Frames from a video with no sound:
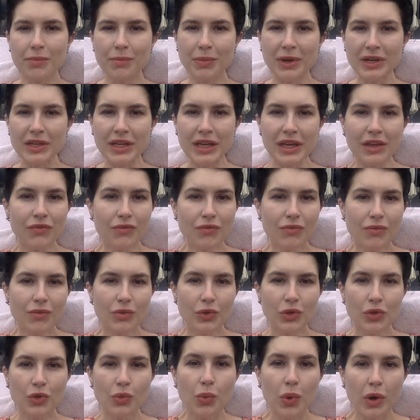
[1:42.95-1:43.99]
but even
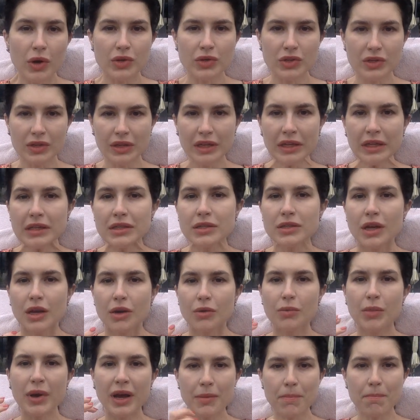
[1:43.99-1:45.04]
you worsen it
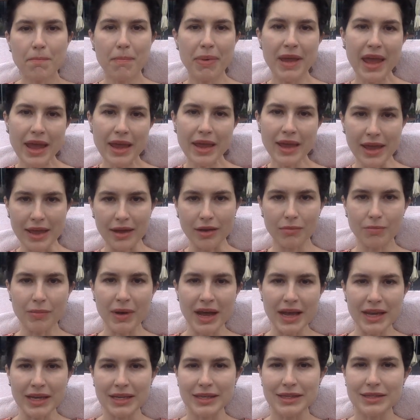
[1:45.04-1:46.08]
by picking,
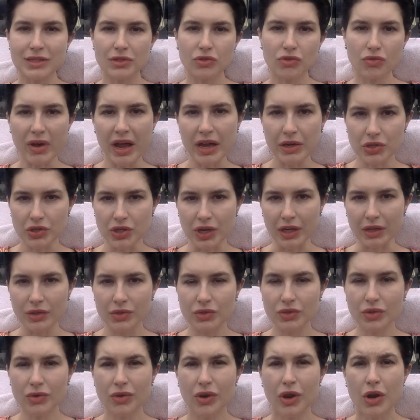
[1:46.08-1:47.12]
by scratching.
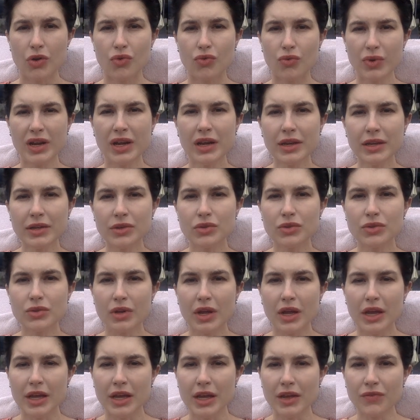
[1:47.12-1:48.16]
So really,
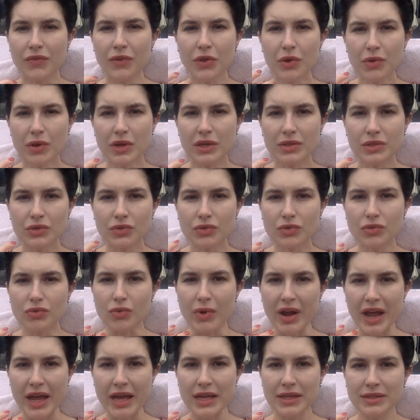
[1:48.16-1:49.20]
if you are
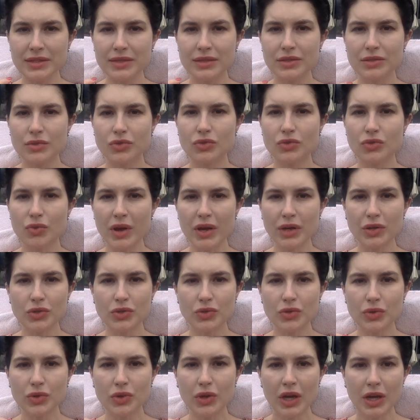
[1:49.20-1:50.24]
stressed, try
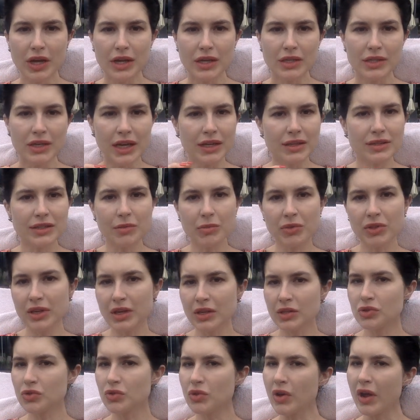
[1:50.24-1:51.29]
to take something
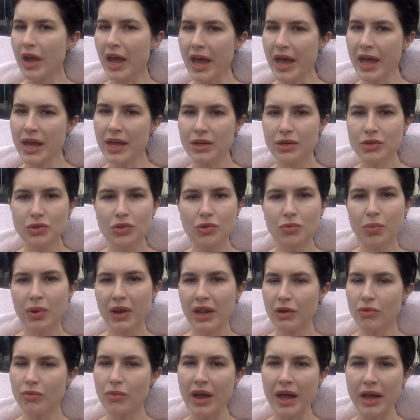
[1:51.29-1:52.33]
into your hand to
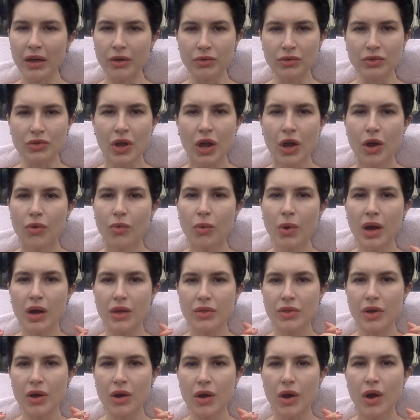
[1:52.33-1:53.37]
play around,
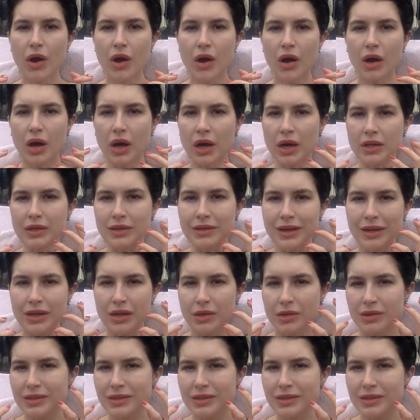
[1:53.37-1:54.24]
whether on